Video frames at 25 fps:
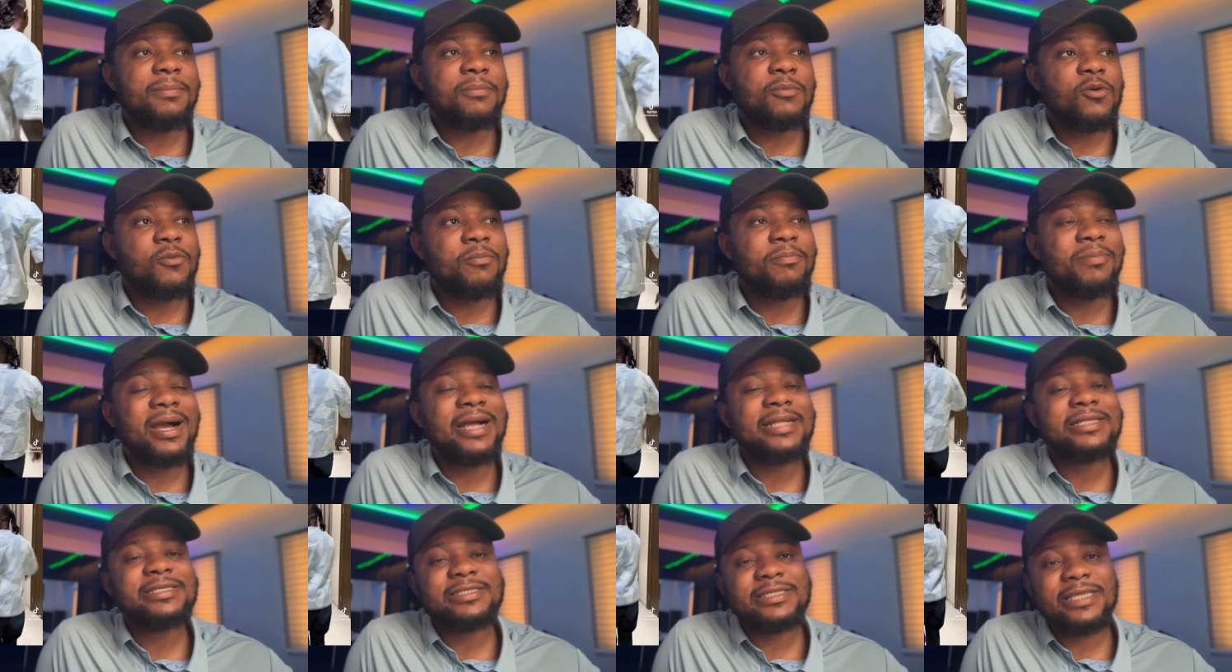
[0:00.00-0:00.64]

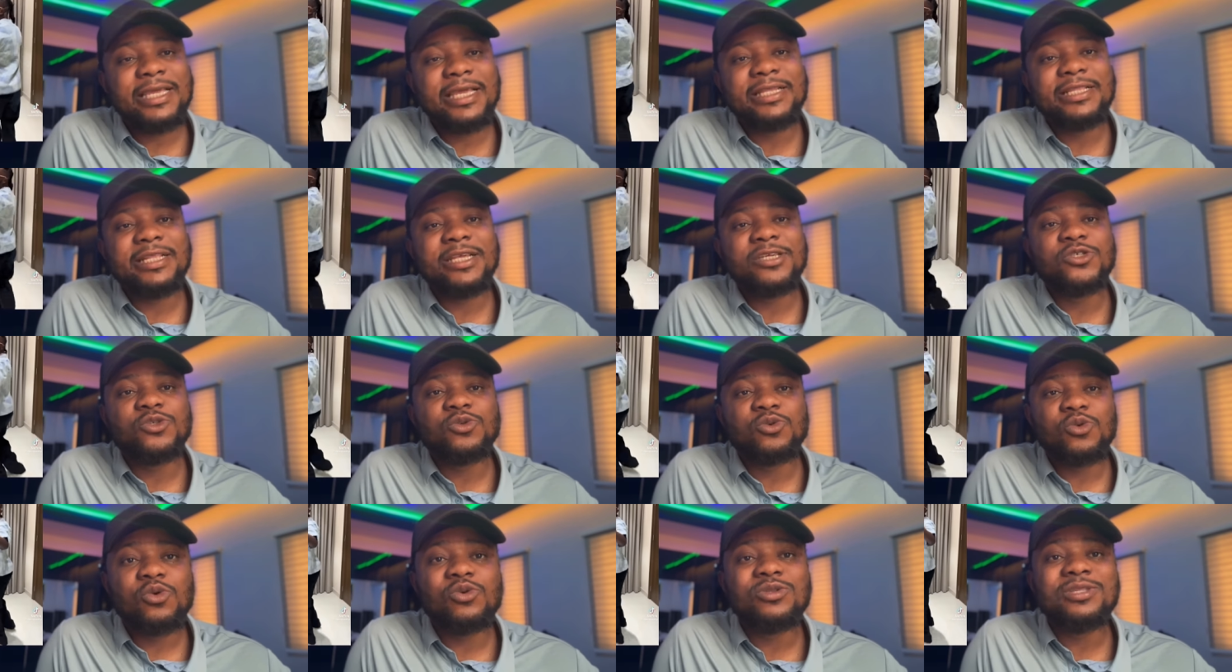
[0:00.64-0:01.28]
Mohbad said
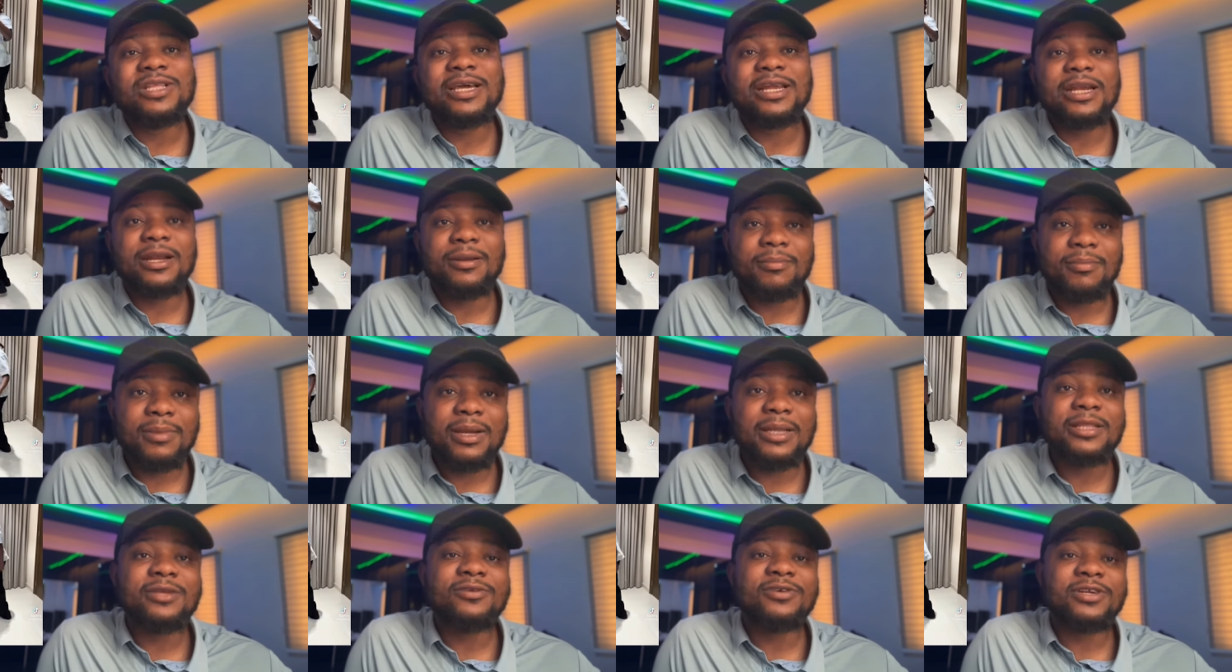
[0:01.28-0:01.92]
that you hold Naira
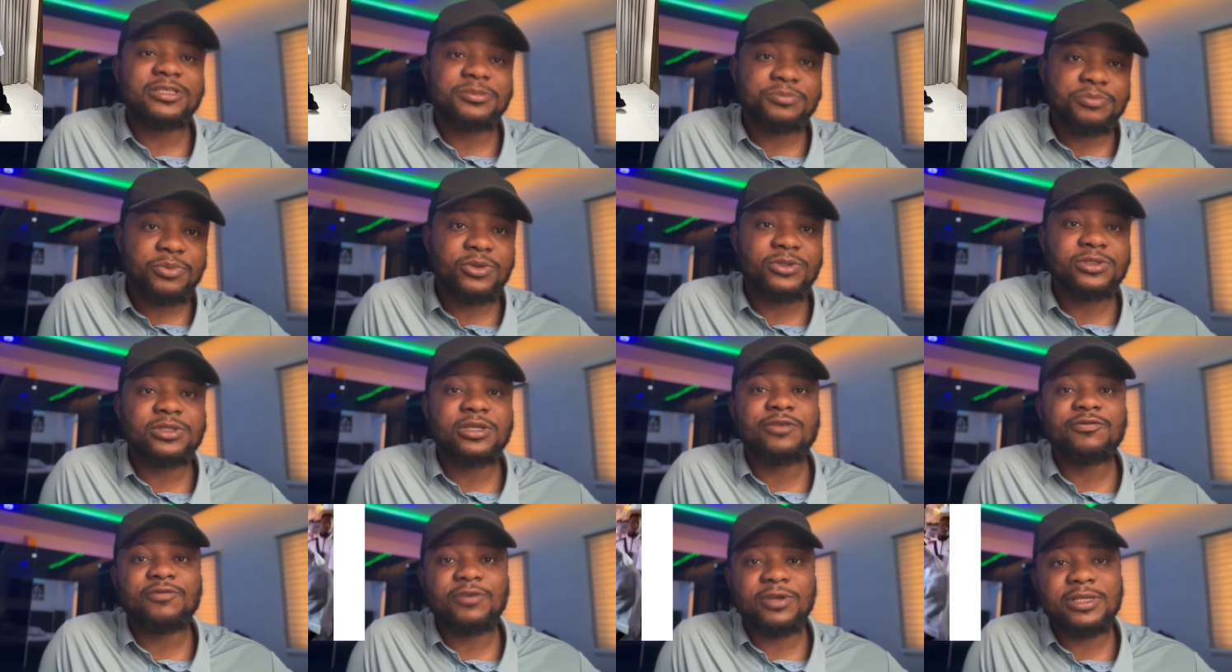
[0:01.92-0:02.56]
Marley
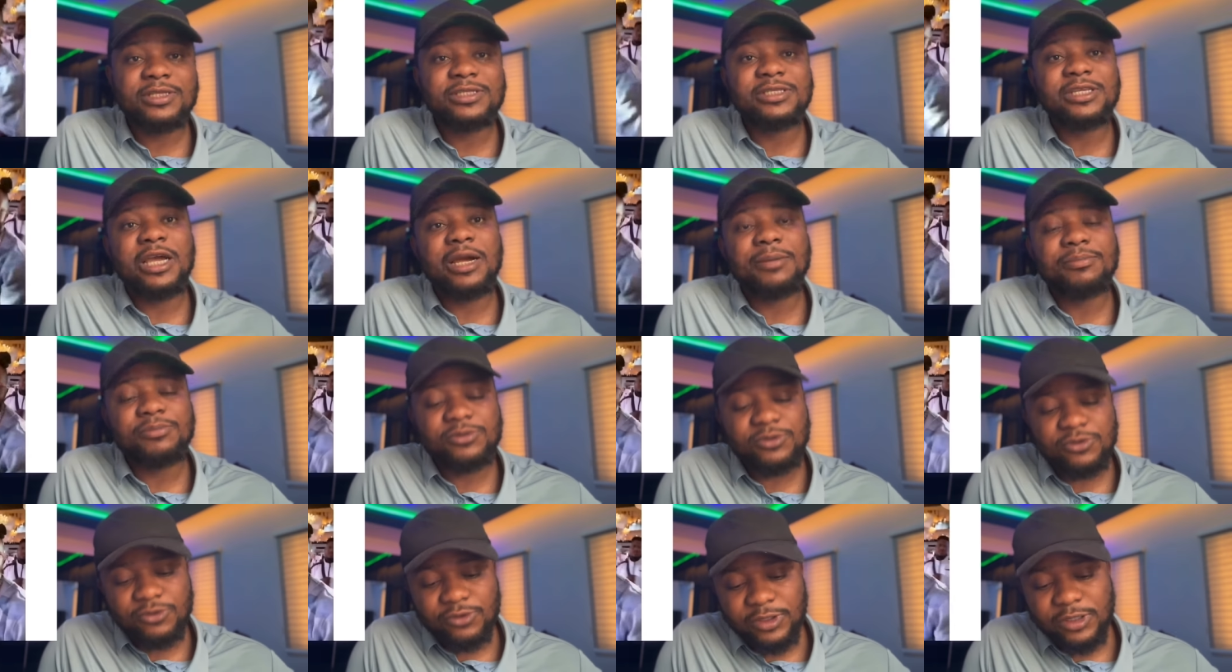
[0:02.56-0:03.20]
responsible for anything
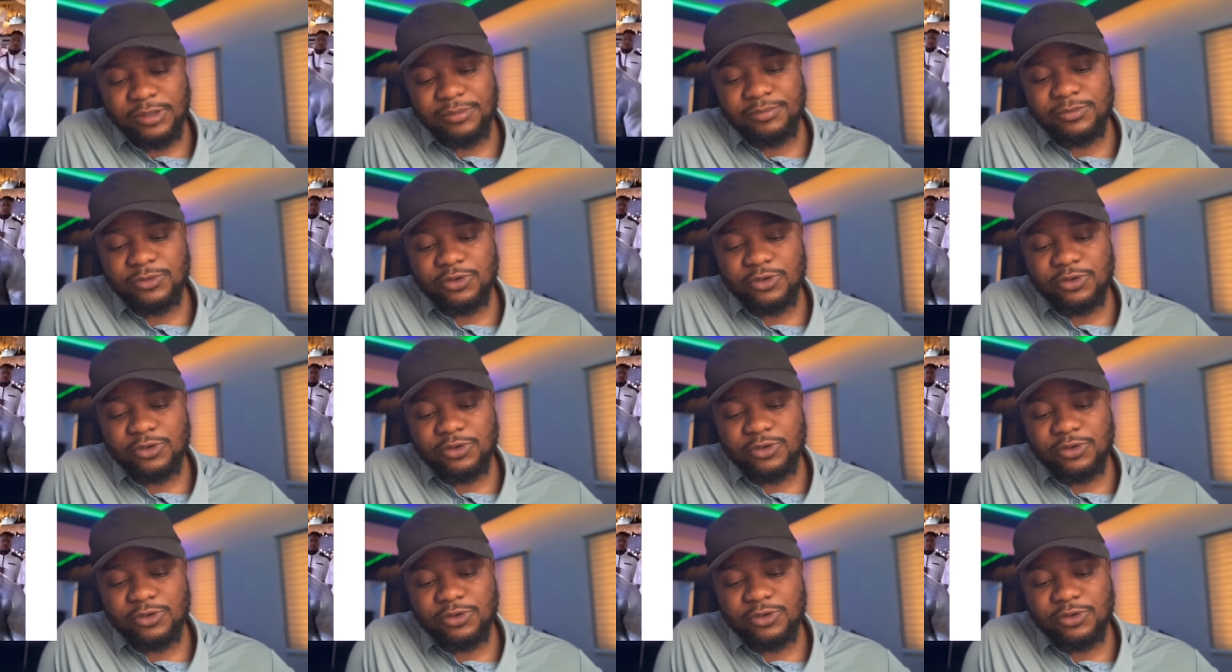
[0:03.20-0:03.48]
happened to him.